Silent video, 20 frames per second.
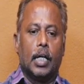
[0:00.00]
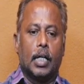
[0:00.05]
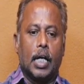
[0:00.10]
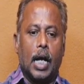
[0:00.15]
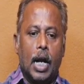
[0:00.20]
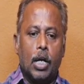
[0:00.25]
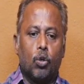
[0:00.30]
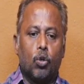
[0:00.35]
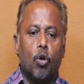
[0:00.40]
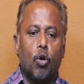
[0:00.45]

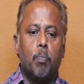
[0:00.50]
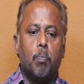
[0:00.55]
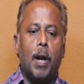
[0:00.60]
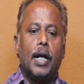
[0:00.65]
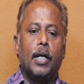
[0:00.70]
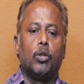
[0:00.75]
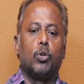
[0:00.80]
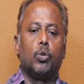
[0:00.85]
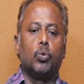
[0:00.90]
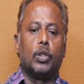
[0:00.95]
control
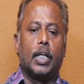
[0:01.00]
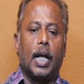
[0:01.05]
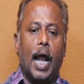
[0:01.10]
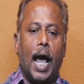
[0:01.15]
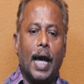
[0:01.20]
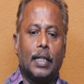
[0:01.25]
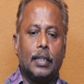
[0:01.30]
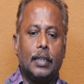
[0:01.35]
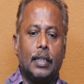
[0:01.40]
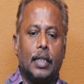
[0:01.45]
plan to
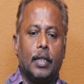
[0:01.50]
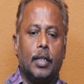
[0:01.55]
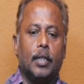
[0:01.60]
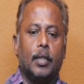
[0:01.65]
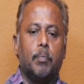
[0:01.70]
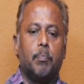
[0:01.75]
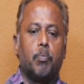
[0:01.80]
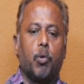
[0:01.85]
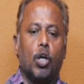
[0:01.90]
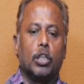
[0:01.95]
track
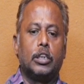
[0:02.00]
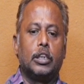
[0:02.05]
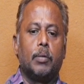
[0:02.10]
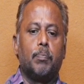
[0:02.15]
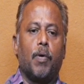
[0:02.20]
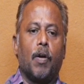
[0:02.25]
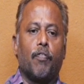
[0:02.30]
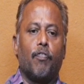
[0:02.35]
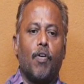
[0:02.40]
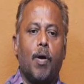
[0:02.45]
the
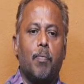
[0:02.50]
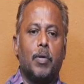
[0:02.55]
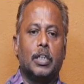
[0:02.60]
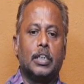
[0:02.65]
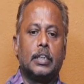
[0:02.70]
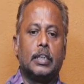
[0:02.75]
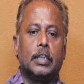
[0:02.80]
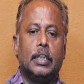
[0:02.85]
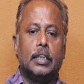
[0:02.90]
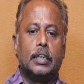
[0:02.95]
project
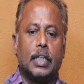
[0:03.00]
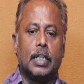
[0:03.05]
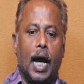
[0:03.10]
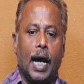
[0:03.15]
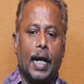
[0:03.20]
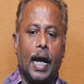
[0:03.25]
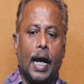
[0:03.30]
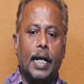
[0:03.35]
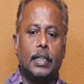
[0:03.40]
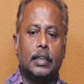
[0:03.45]
performance is
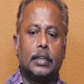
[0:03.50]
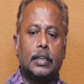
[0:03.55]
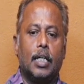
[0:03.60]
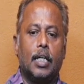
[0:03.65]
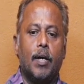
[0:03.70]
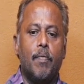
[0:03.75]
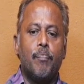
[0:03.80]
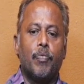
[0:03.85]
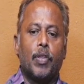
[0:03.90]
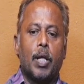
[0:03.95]
against
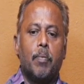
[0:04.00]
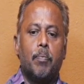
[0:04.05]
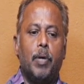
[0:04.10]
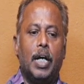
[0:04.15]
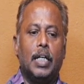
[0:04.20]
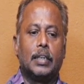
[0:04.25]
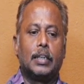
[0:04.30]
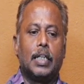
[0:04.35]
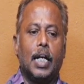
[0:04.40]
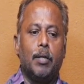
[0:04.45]
the
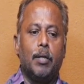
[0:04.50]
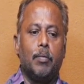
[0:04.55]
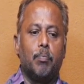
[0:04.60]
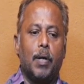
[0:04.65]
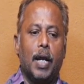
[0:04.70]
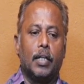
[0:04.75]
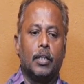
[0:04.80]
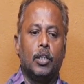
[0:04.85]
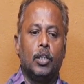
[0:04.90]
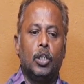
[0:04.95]
baseline
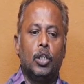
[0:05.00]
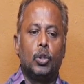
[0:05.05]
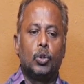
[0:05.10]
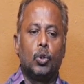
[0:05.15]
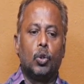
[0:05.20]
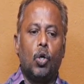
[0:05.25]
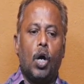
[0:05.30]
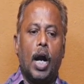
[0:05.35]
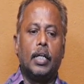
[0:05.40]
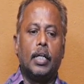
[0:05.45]
plan.
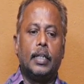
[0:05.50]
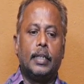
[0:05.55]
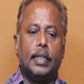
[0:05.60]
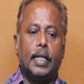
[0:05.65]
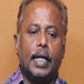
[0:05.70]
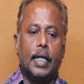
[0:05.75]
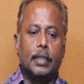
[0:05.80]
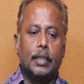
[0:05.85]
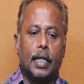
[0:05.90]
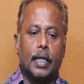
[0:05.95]
So, and
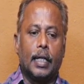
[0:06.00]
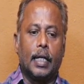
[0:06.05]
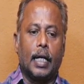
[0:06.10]
take the